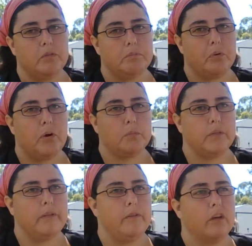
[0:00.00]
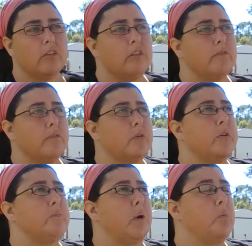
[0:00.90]
would probably null and
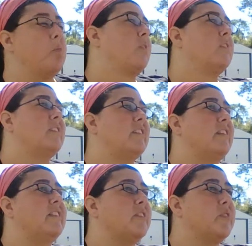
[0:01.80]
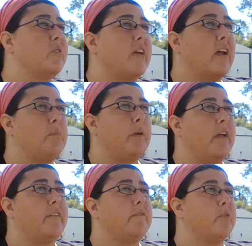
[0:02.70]
void my warranty too that I paid for.